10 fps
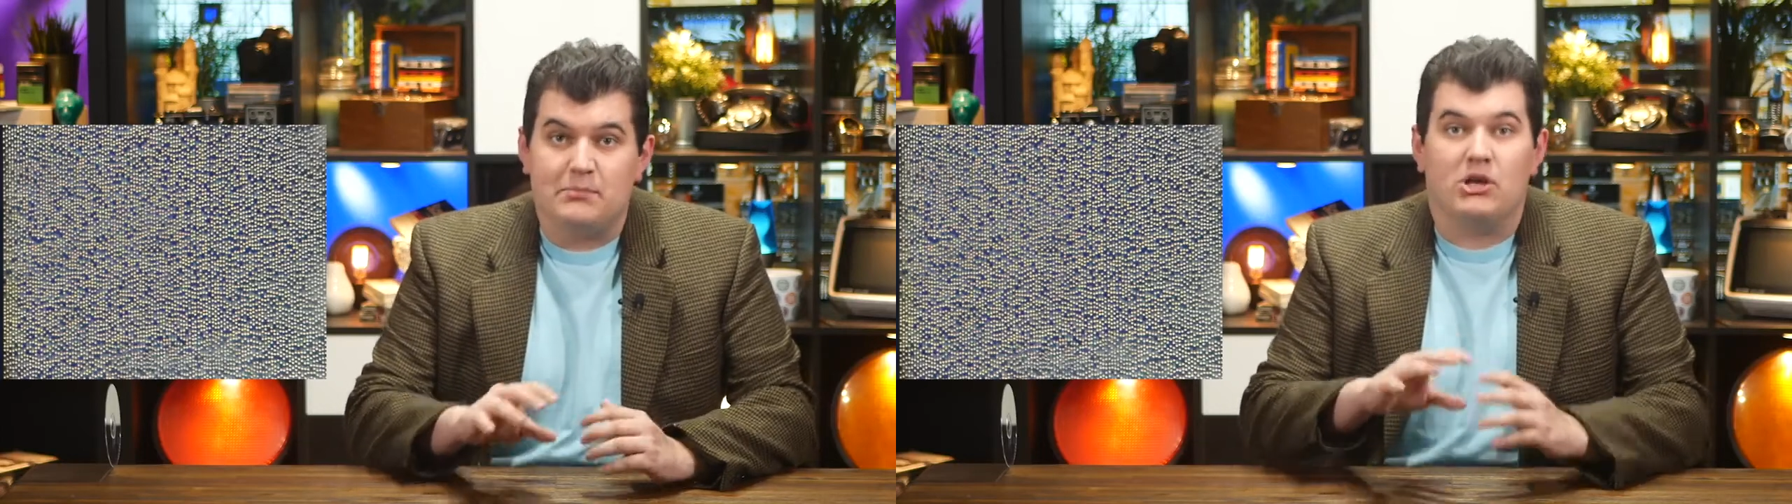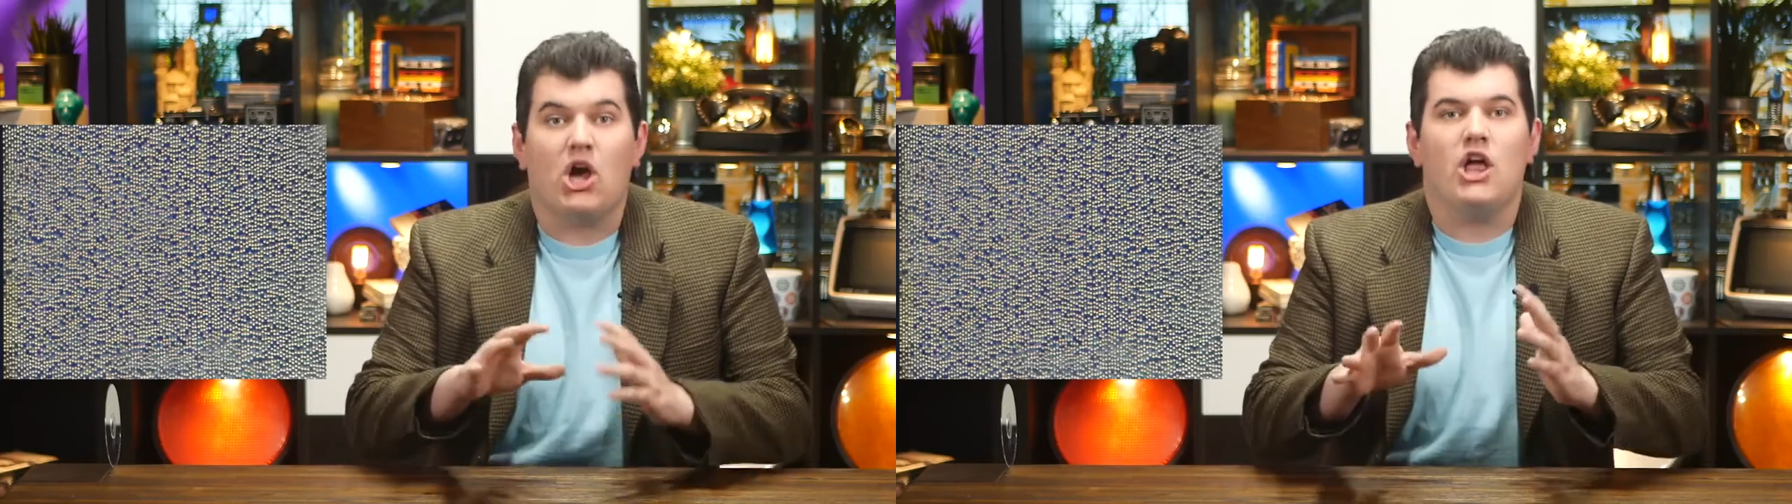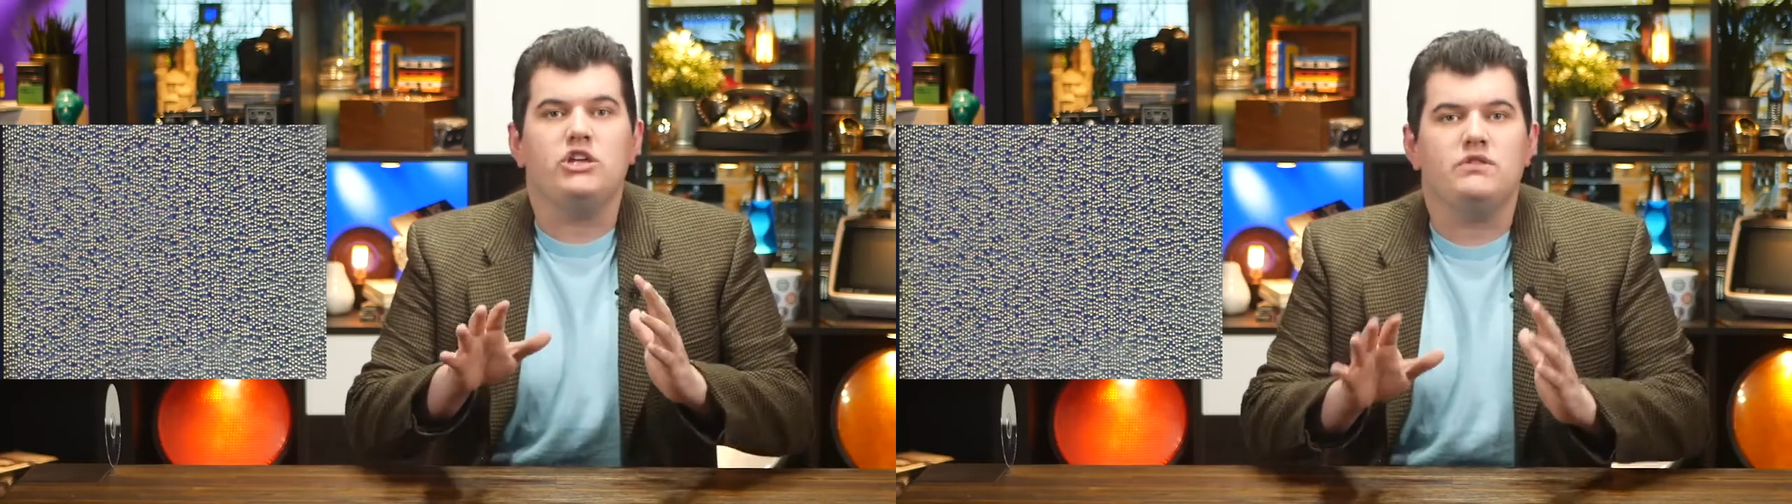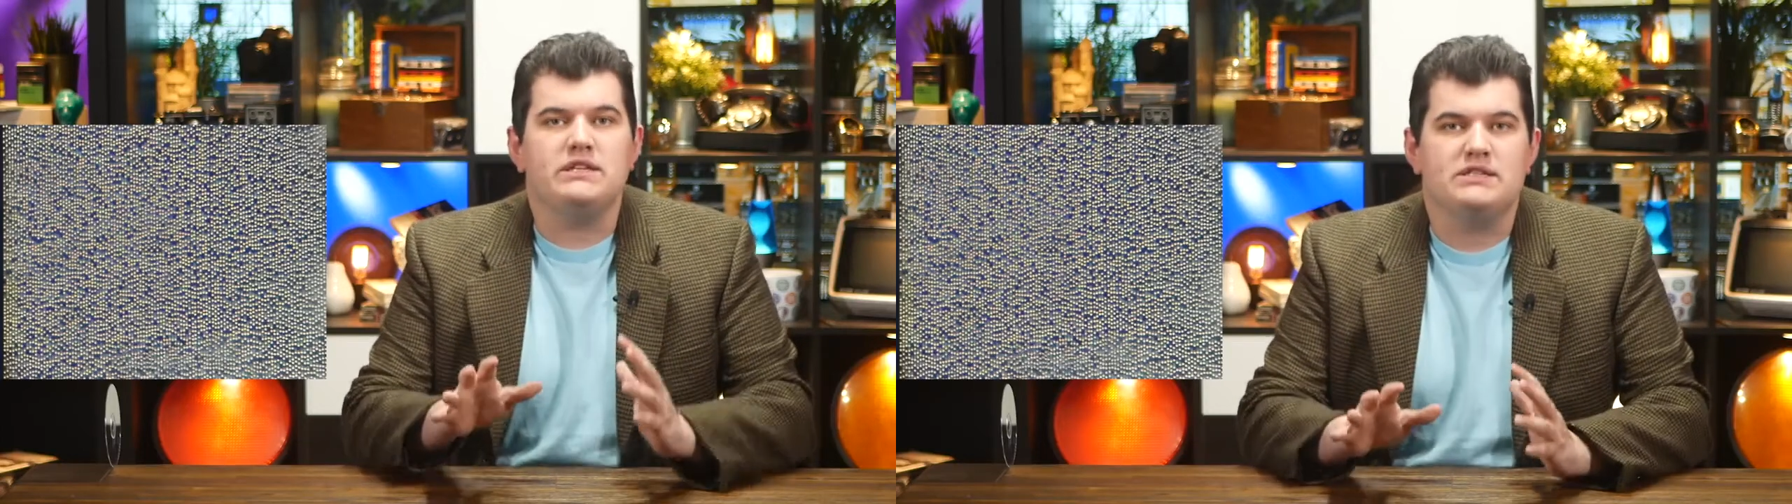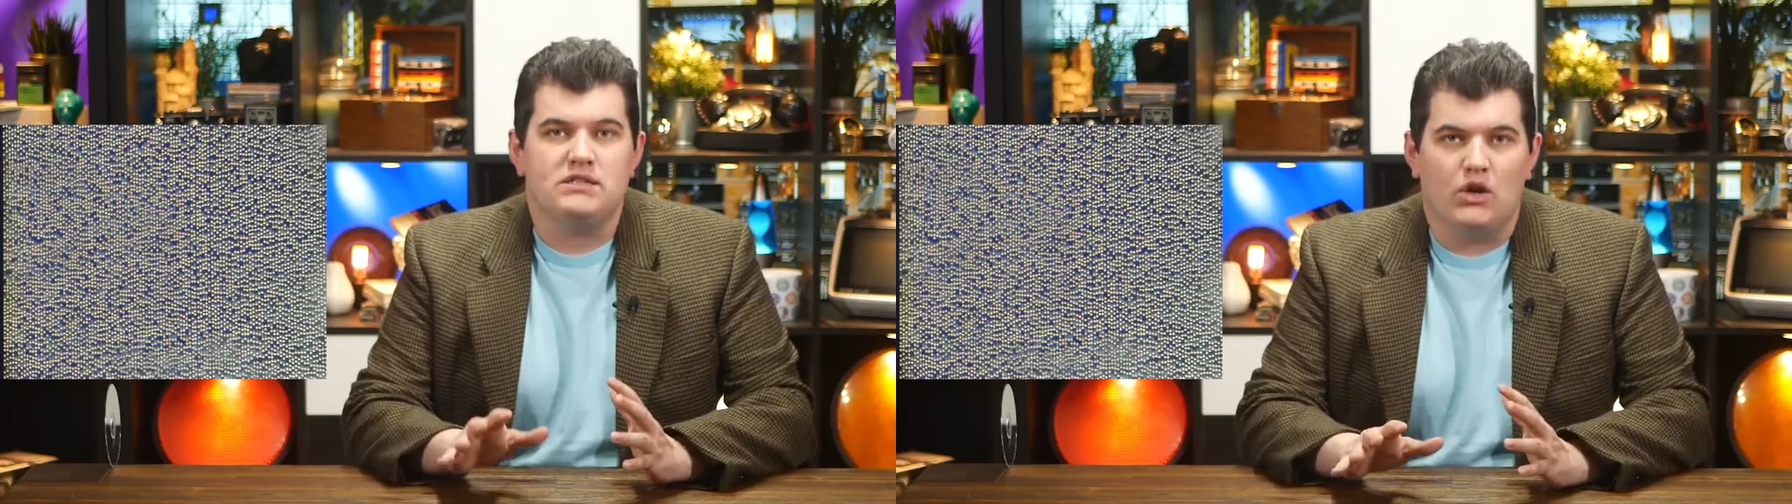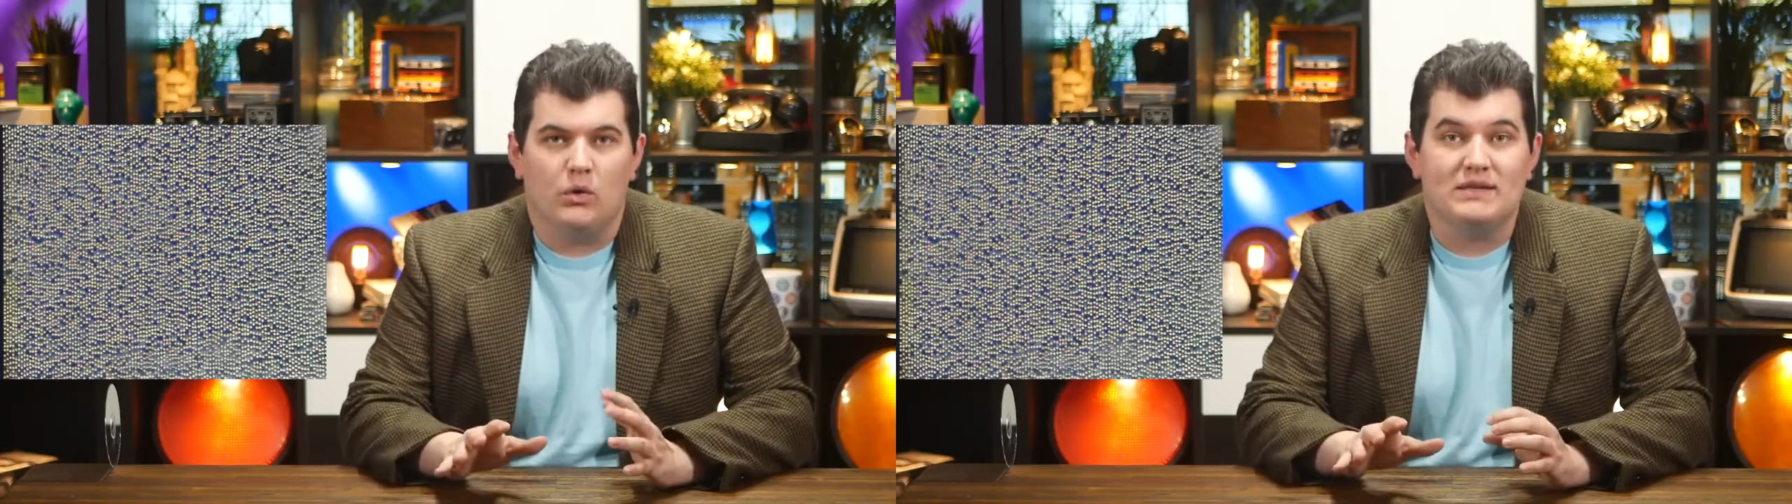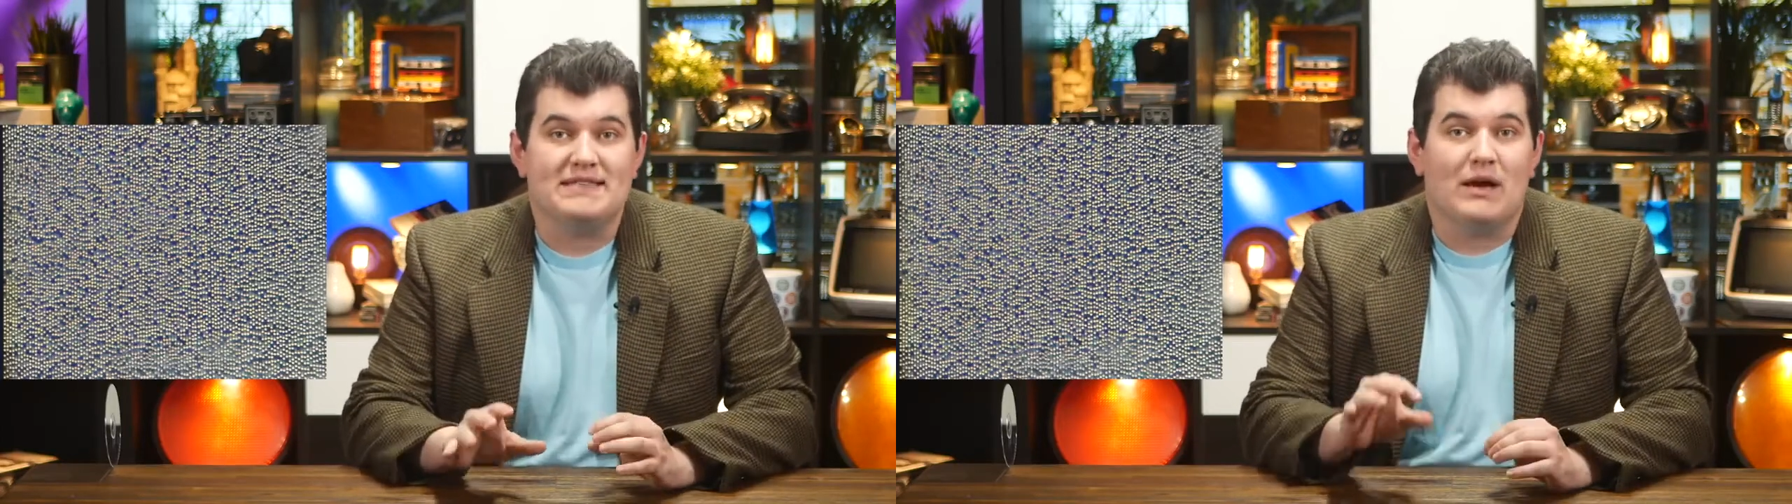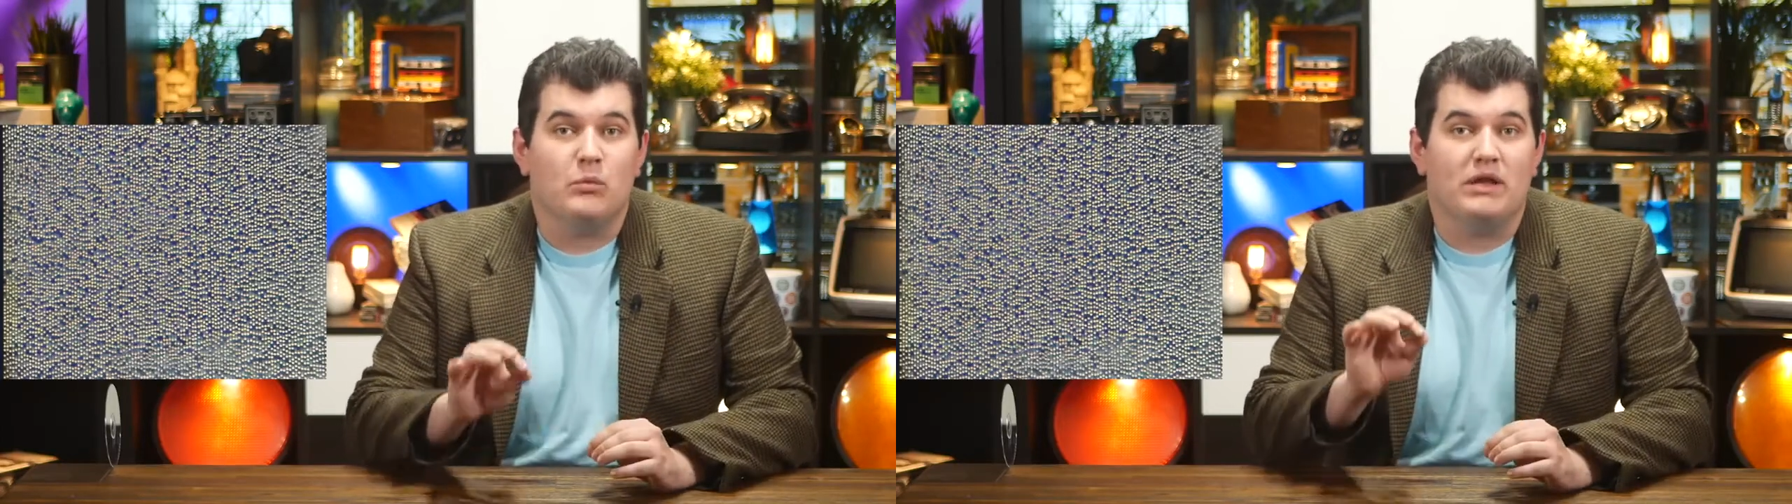but all you need to know is
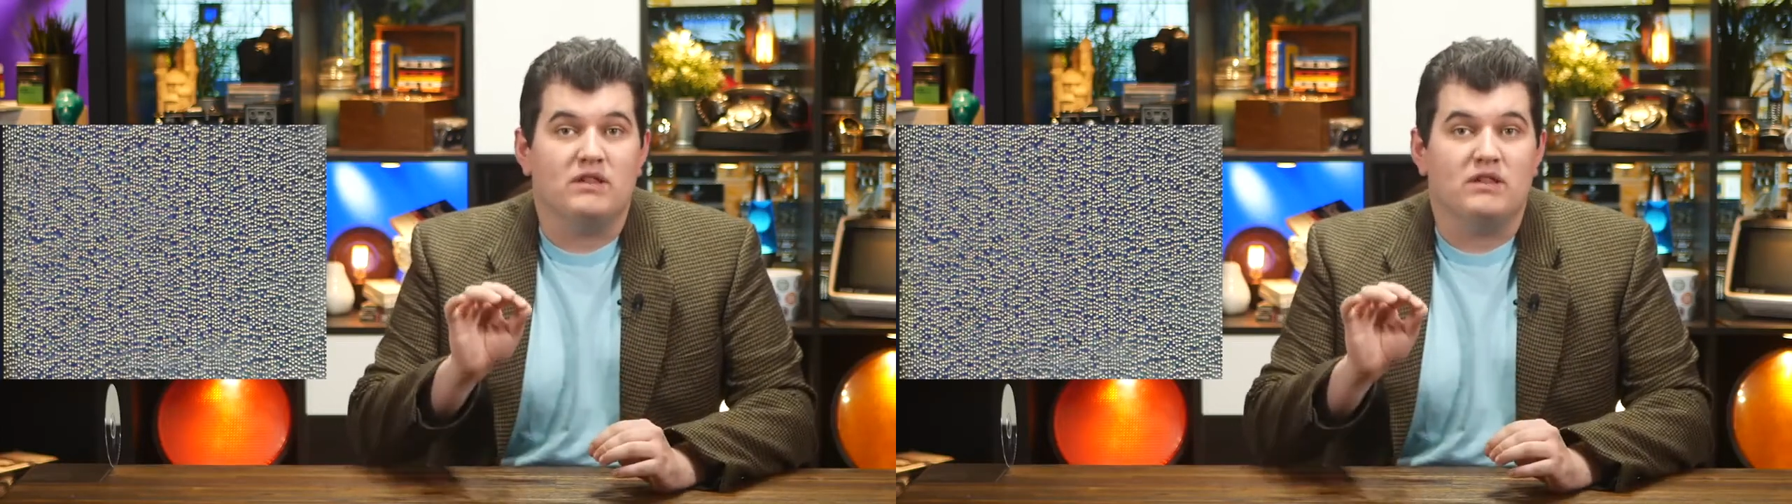that when